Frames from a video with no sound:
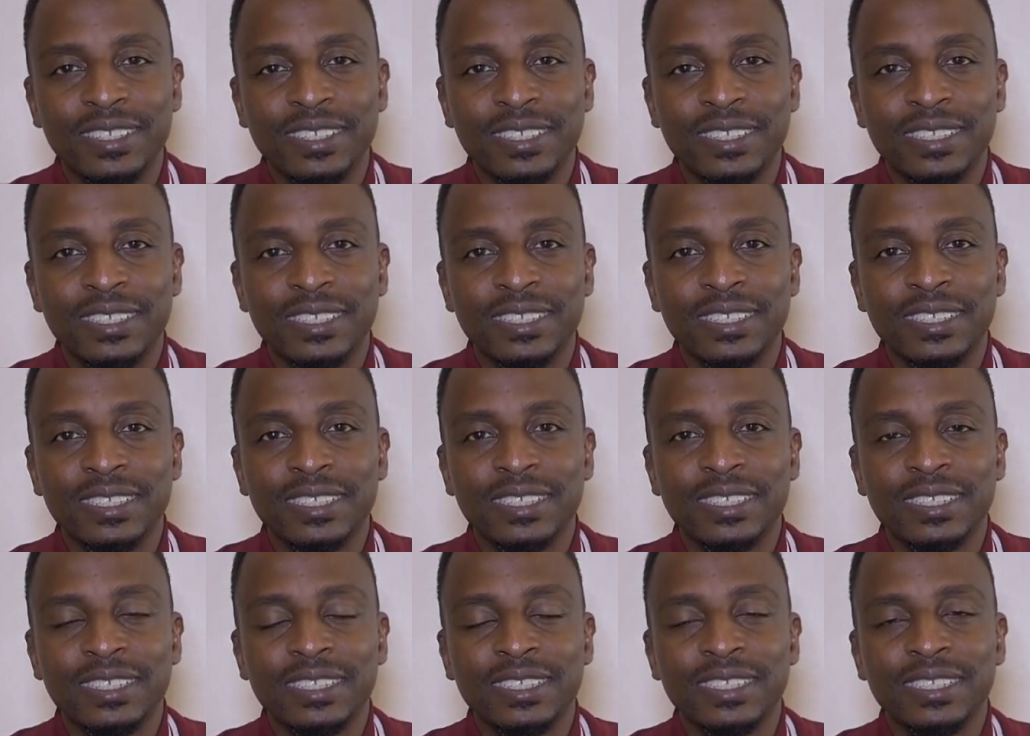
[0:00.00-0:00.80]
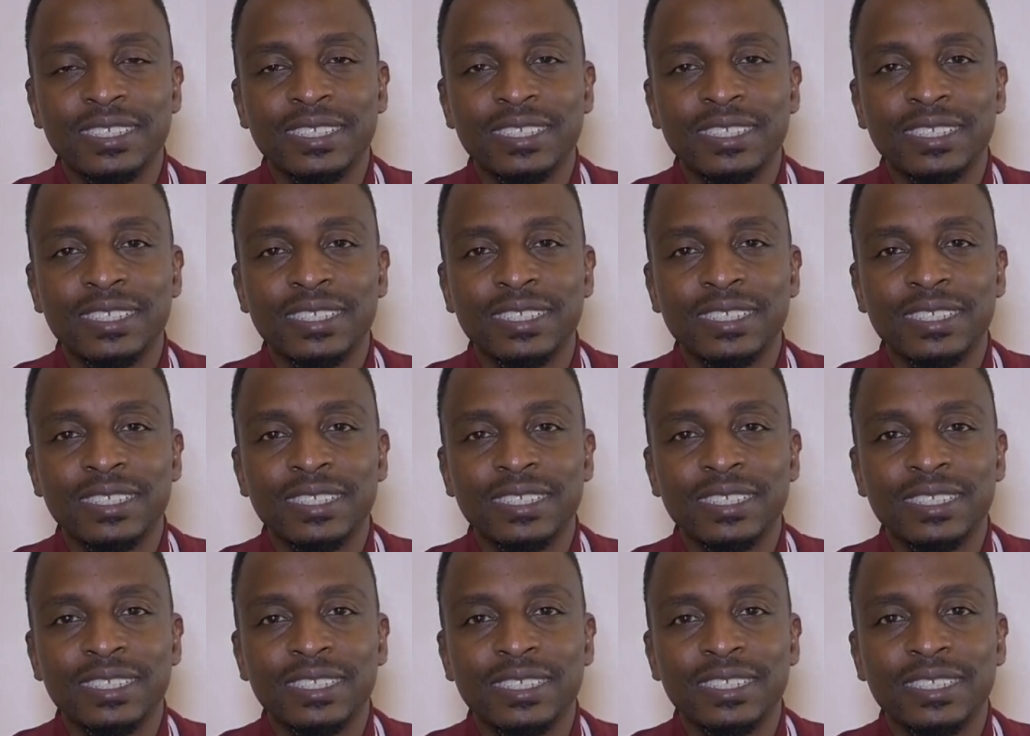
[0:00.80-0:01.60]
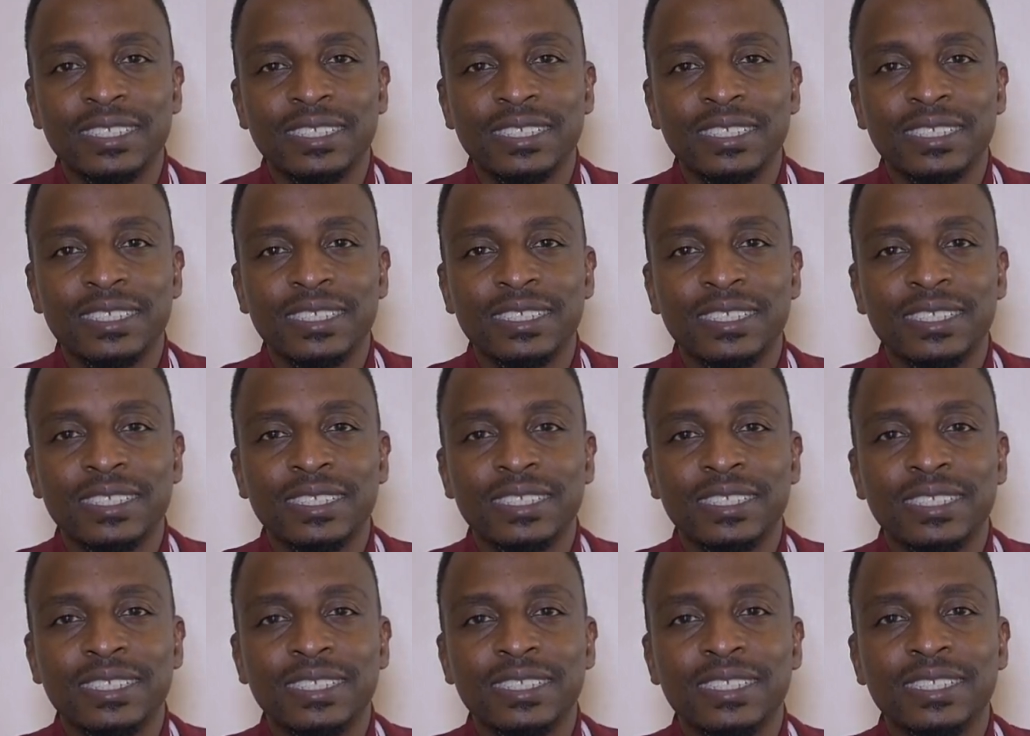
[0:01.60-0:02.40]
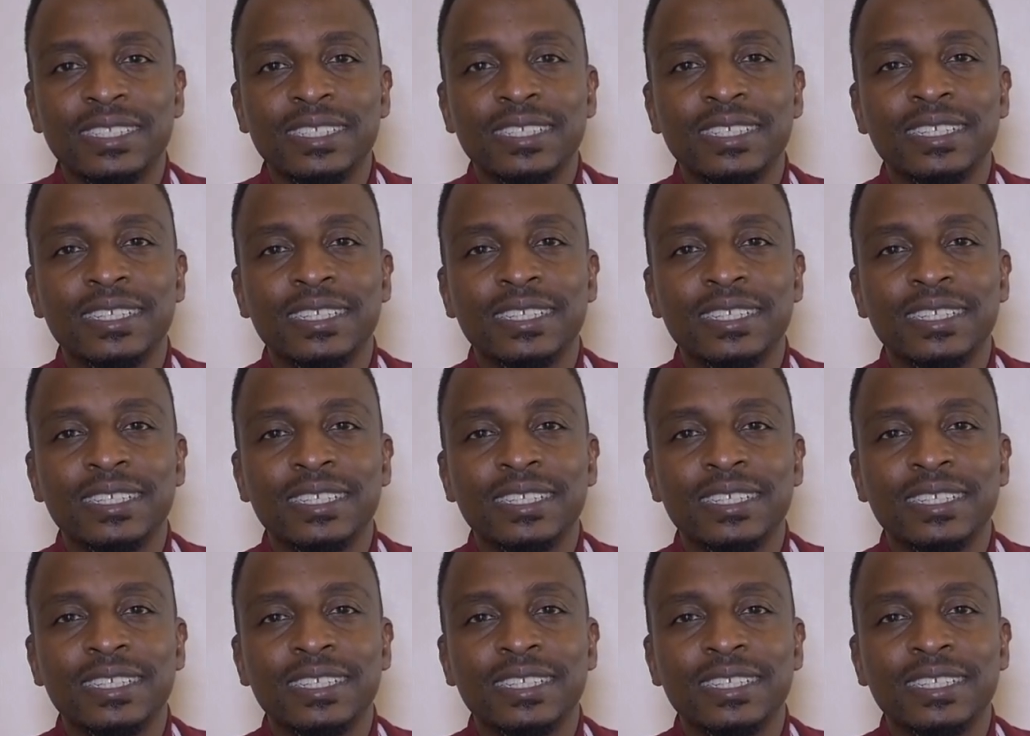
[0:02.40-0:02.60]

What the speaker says: Nothing is said.